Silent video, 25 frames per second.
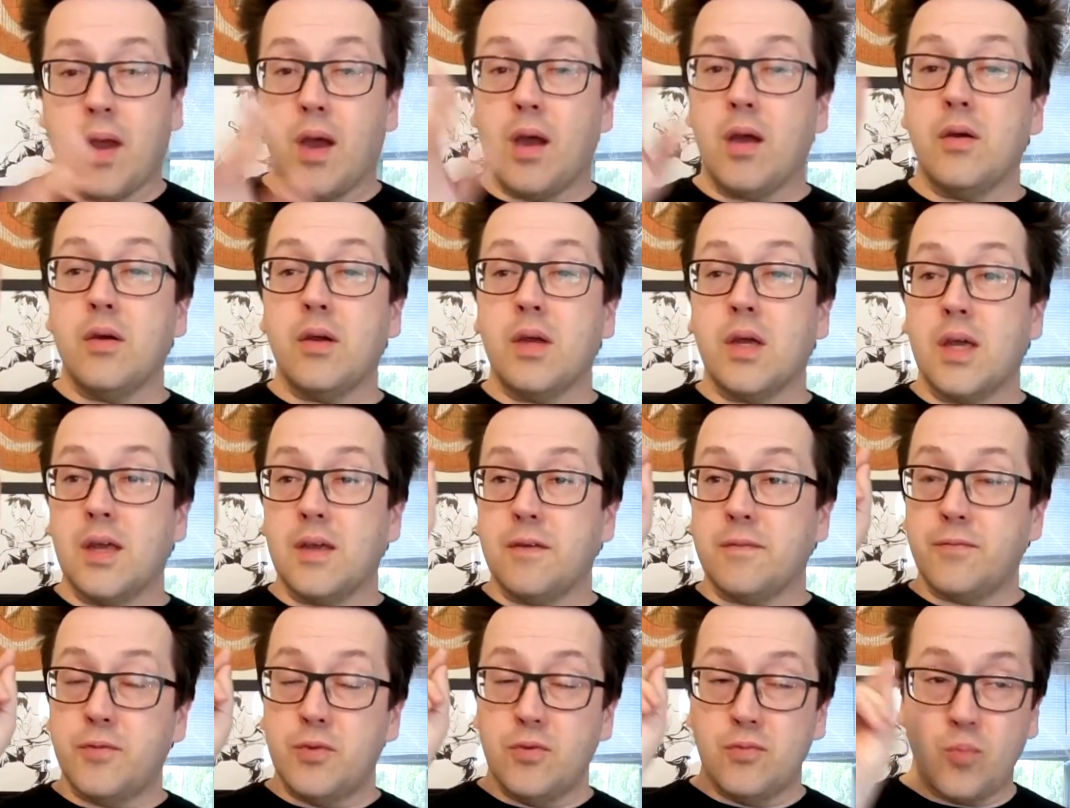
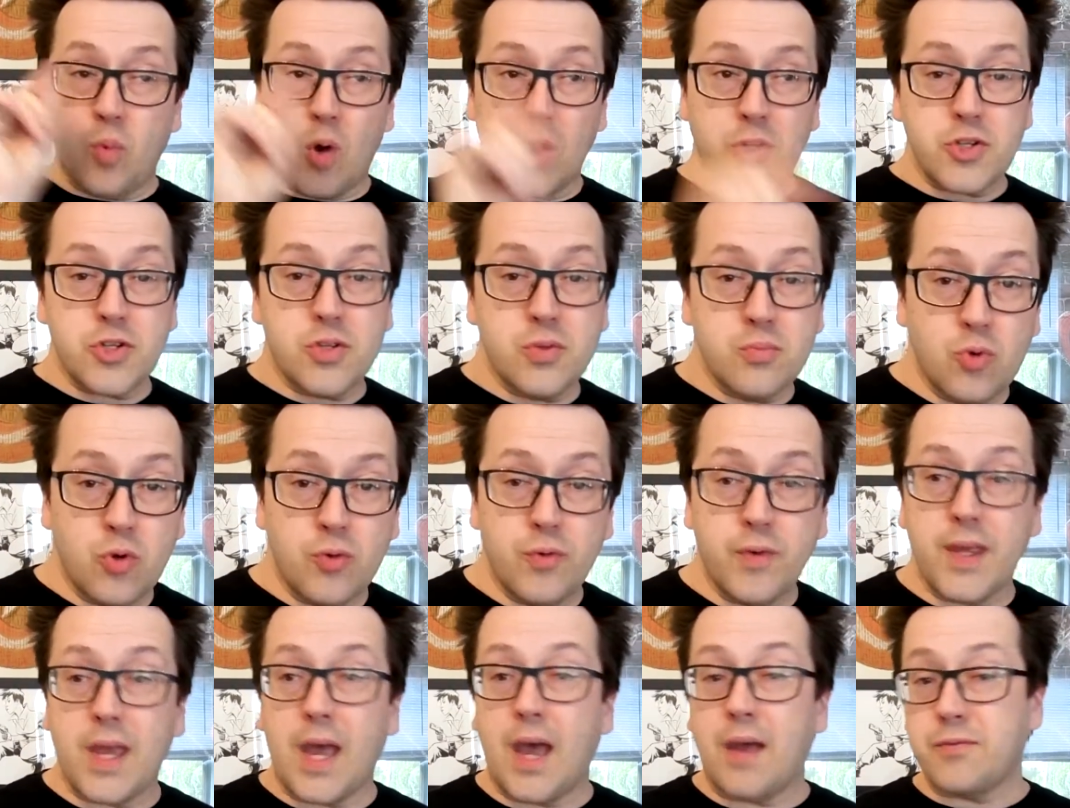If you watch the
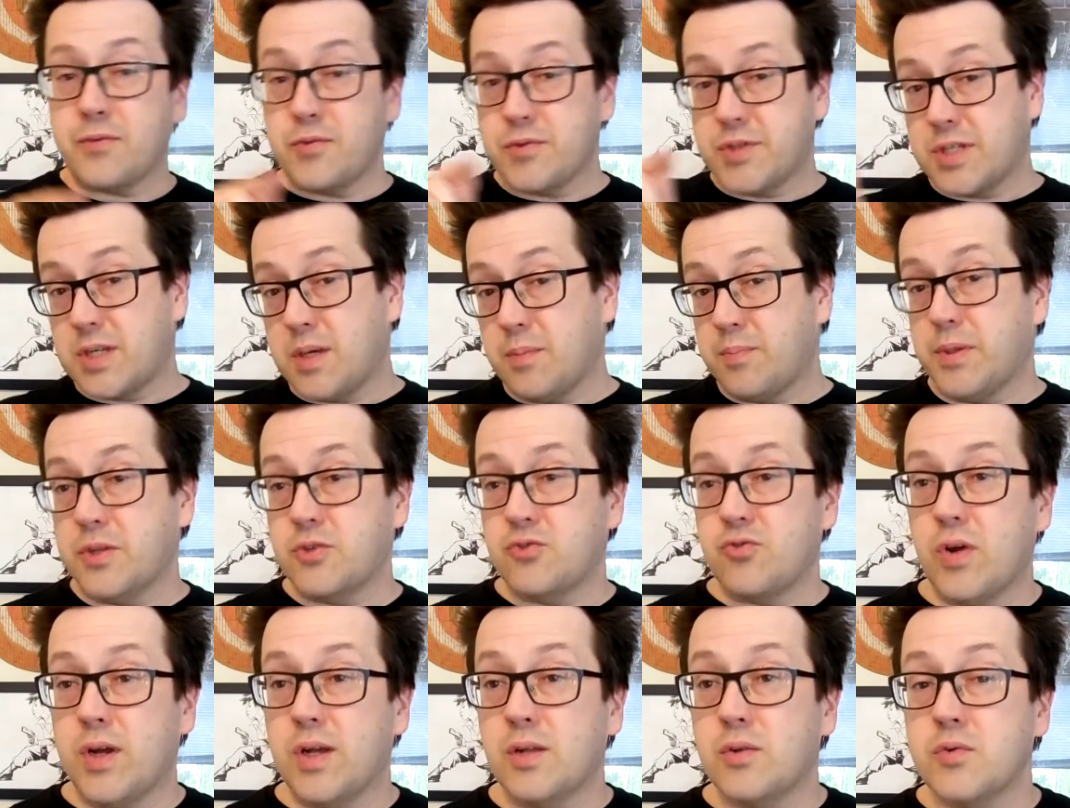movie after skipping
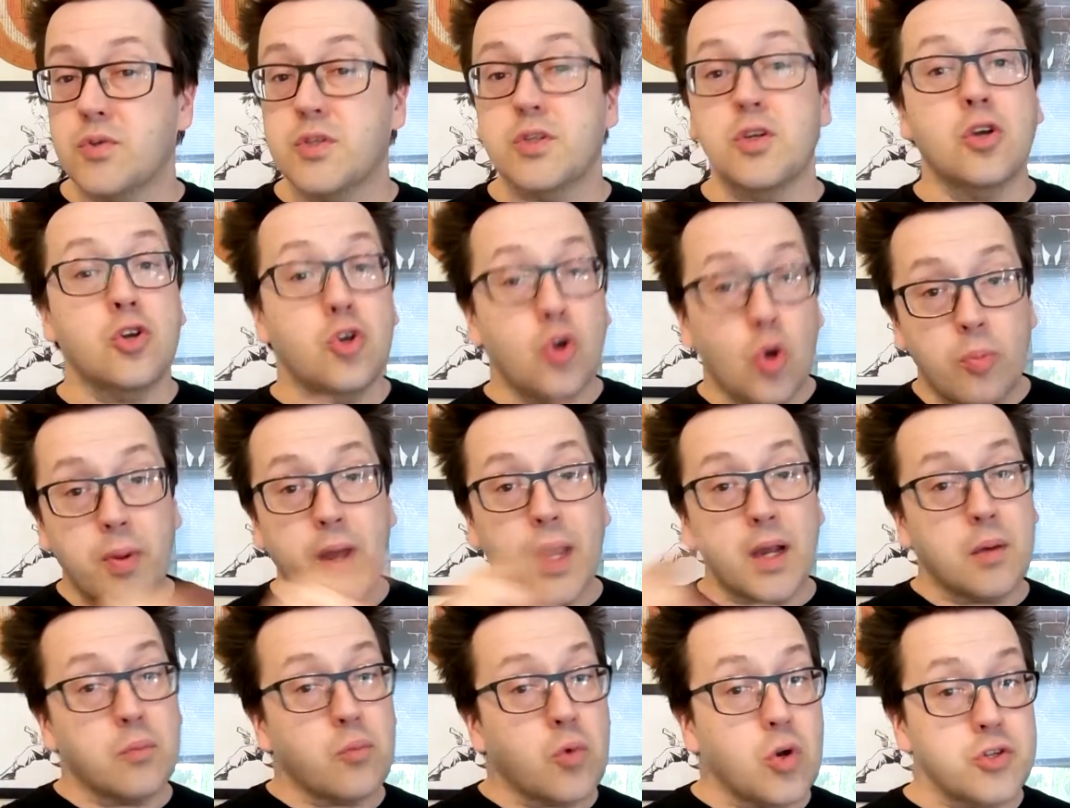trailers, go
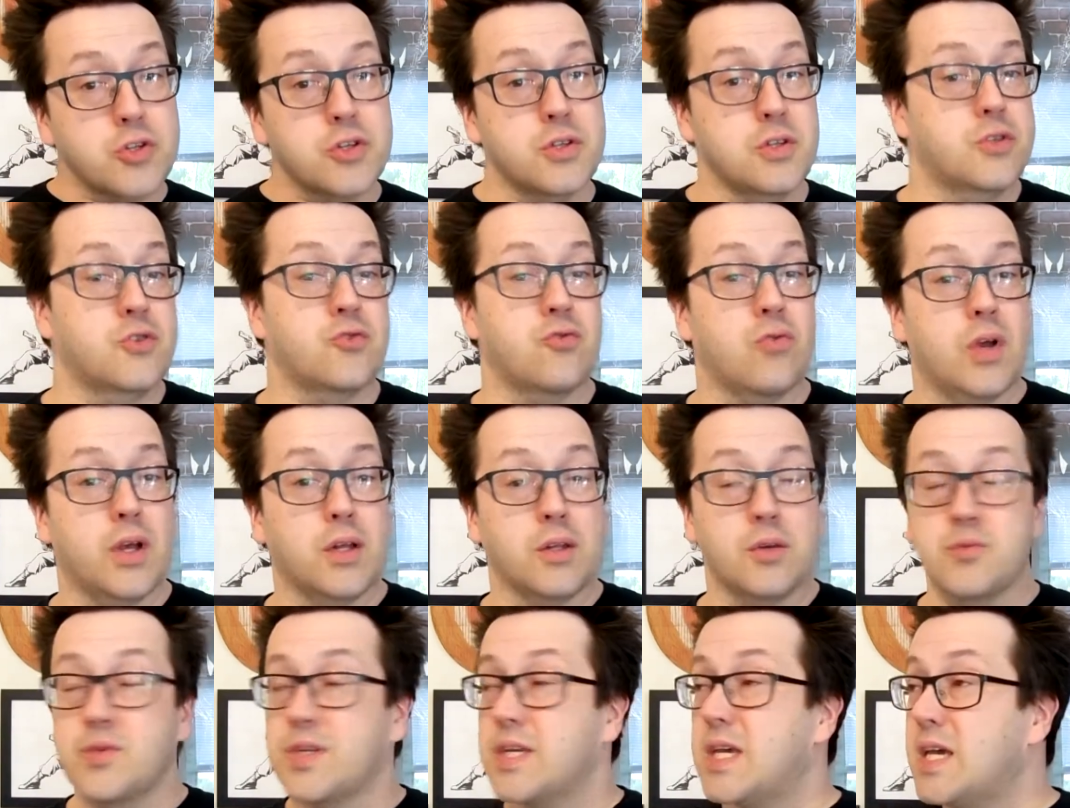back and watch these
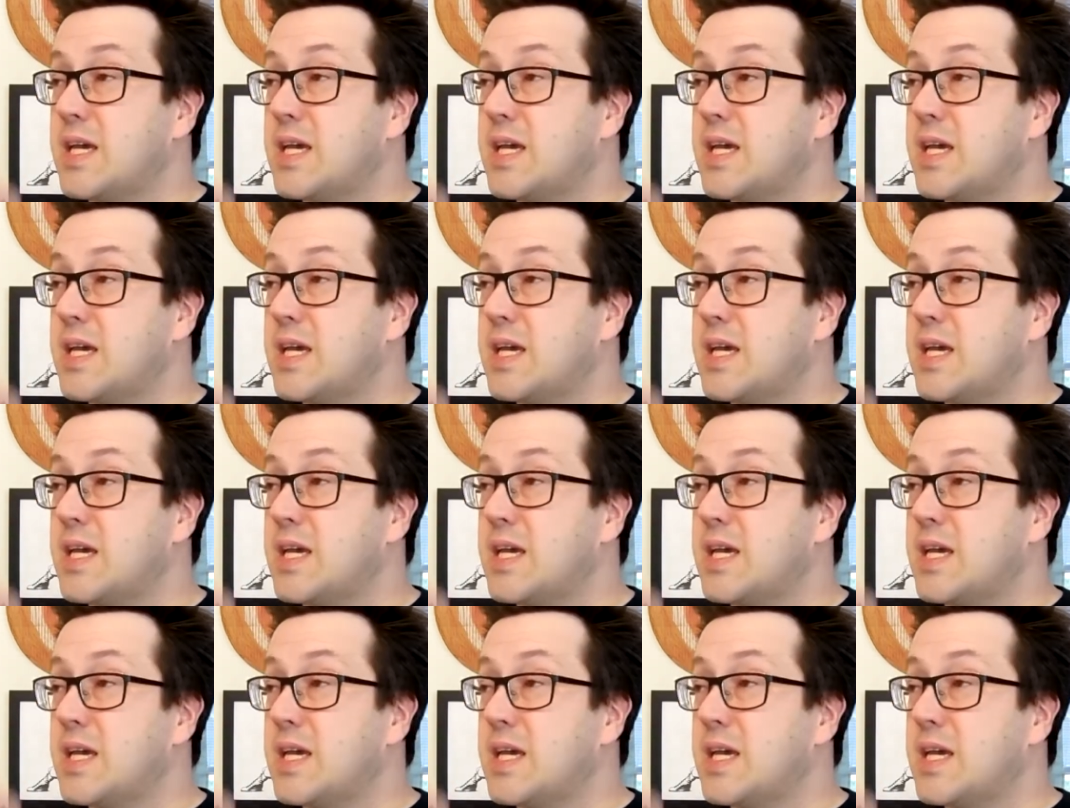trailers.